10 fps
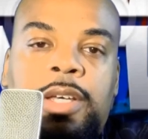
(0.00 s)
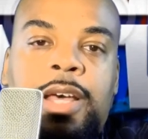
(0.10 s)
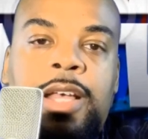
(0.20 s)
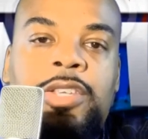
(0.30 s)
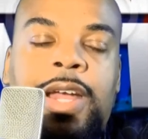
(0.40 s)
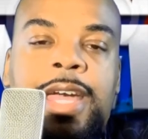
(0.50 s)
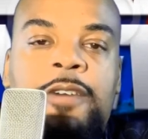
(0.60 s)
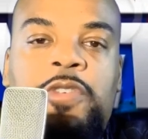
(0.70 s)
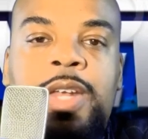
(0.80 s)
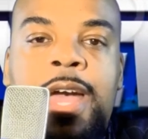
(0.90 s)
That's all I
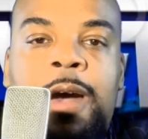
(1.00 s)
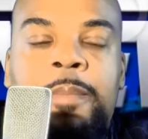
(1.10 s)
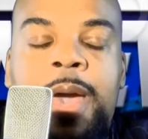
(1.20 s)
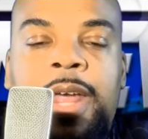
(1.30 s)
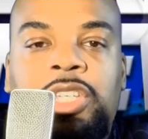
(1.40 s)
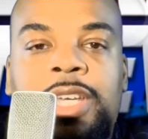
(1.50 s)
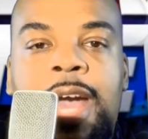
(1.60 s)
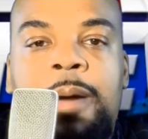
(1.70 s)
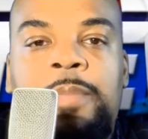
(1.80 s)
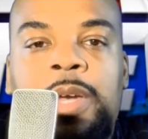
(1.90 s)
got for now, man. It's your
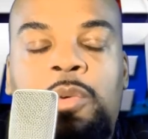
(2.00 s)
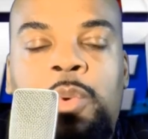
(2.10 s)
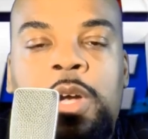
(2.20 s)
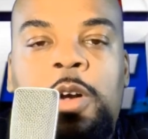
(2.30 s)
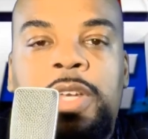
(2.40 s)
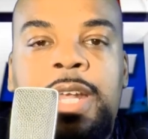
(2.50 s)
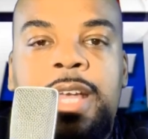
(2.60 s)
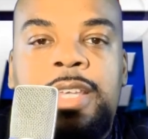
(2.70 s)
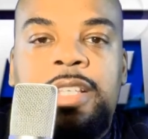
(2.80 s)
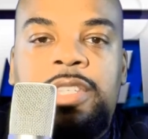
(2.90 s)
guy, Big Will. If you're
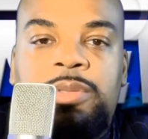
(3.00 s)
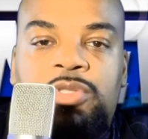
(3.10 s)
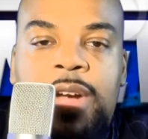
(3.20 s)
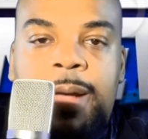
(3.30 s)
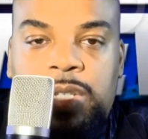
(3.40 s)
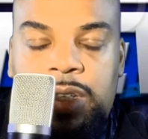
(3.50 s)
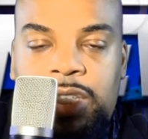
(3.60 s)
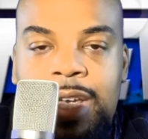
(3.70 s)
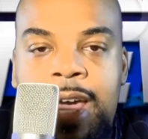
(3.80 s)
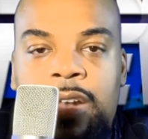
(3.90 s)
not yet subscribed to the
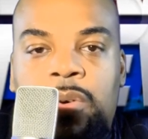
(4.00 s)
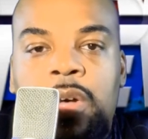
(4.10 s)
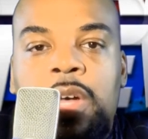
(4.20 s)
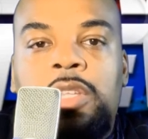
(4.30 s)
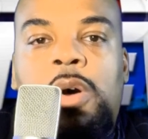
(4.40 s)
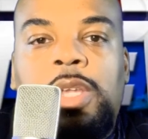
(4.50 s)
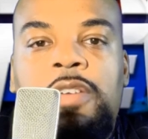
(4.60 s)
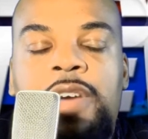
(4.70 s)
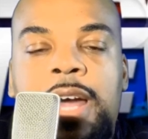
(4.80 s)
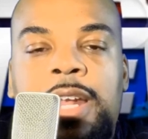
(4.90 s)
channel, don't
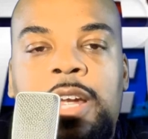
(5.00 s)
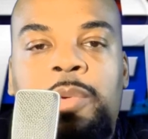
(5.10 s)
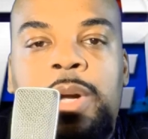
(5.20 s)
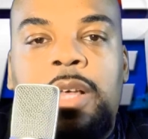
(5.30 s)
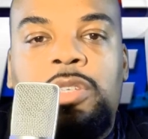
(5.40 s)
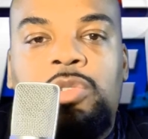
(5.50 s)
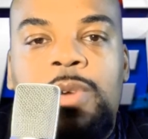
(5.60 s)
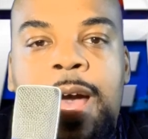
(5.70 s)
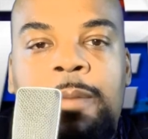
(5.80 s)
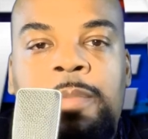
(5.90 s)
leave out of here without
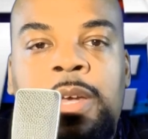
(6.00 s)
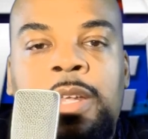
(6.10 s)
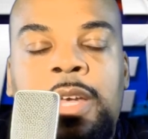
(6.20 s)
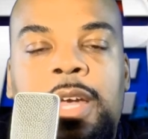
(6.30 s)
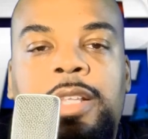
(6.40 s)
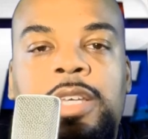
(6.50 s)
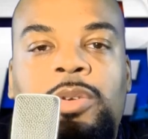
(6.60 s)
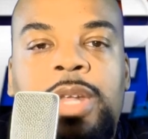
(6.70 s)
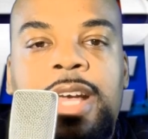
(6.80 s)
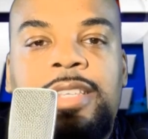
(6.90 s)
subscribing.
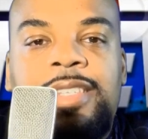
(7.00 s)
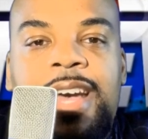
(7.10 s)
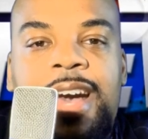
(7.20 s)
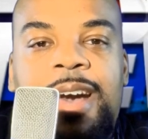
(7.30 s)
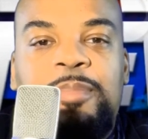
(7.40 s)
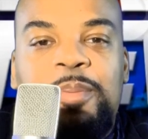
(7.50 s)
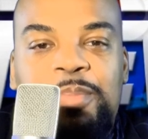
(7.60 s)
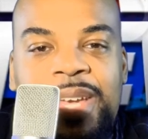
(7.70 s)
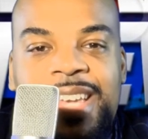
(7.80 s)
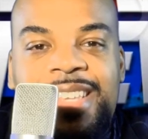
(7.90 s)
Until next time,
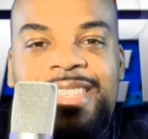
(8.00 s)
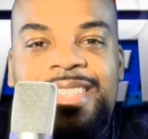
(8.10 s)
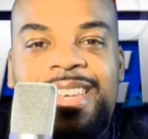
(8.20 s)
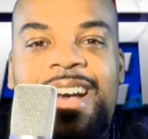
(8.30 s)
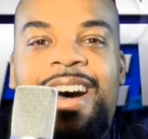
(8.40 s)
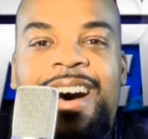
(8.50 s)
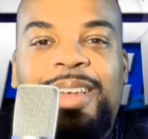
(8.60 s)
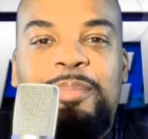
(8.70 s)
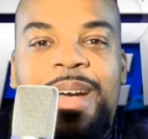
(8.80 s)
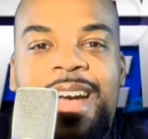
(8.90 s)
peace.
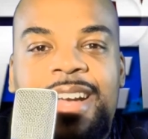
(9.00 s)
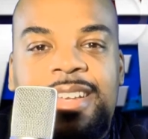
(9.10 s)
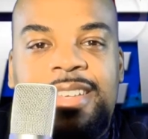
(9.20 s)
I'll holler